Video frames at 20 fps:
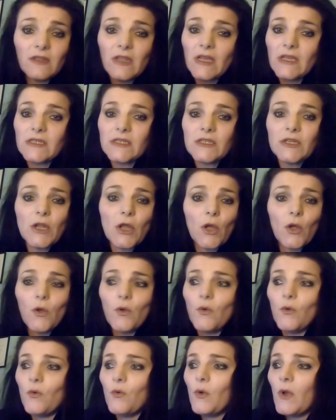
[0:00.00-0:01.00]
There's
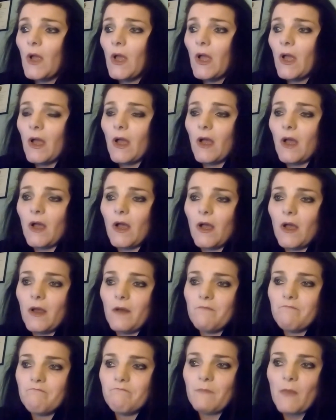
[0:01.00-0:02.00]
no
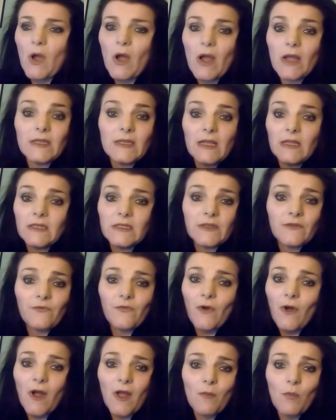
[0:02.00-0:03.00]

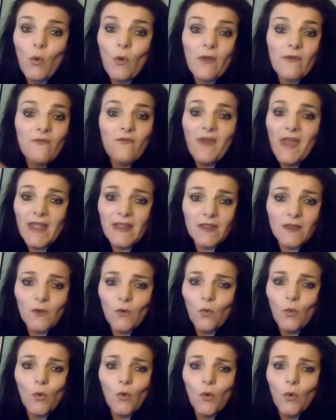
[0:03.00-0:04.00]
identifiable event
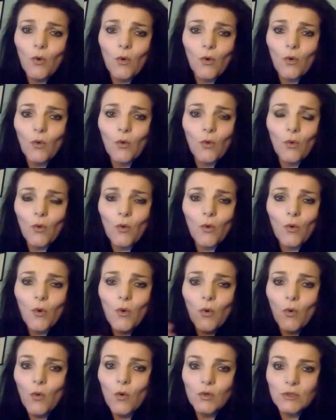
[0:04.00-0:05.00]
or
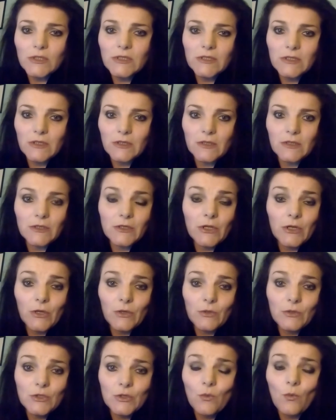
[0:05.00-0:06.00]
cause,
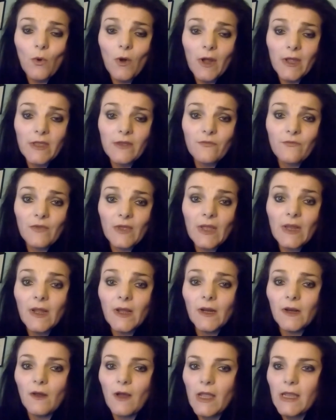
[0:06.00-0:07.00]
to why you're
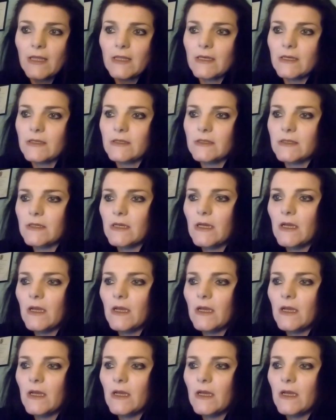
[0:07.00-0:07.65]
feeling like this.